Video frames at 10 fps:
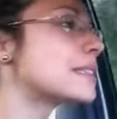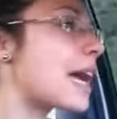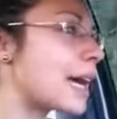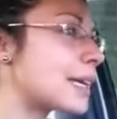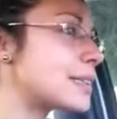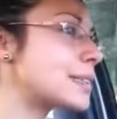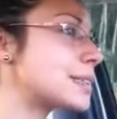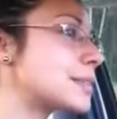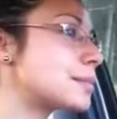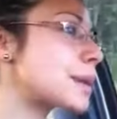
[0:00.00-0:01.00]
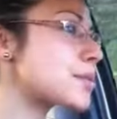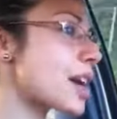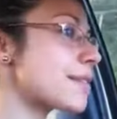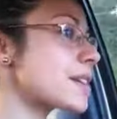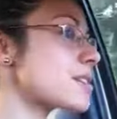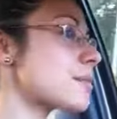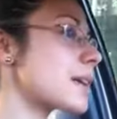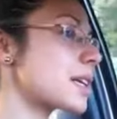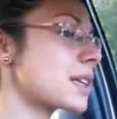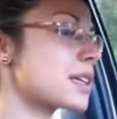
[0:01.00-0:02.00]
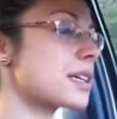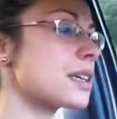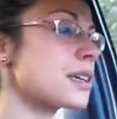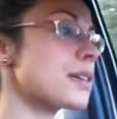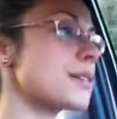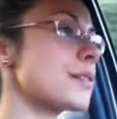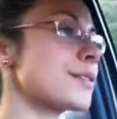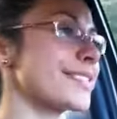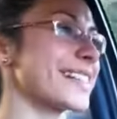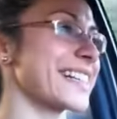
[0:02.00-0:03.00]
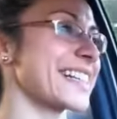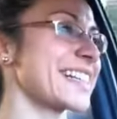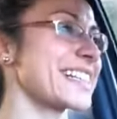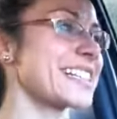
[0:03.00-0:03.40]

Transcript: I'm driving, so I'm not going to look at you.